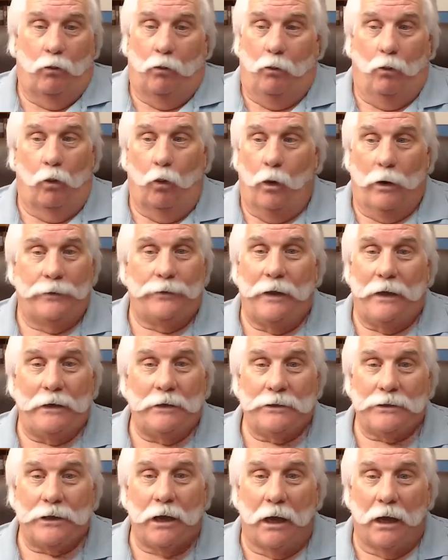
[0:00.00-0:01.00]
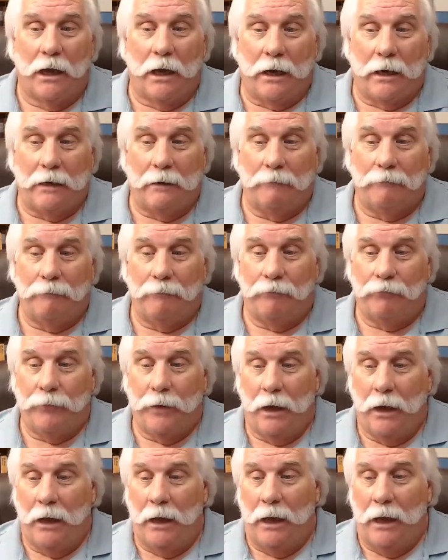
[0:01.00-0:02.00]
what they decide.
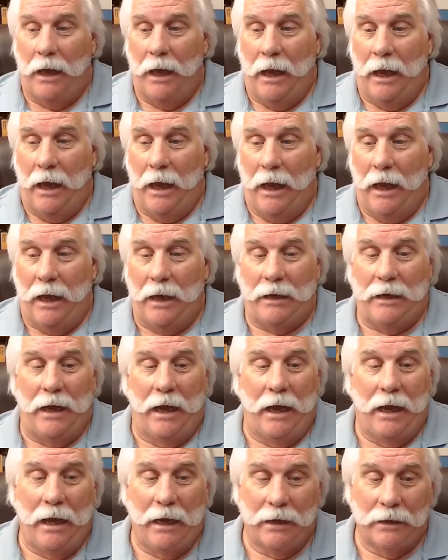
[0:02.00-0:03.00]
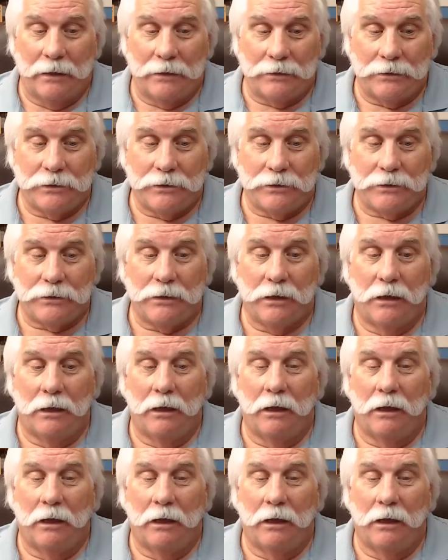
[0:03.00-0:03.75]
And hence,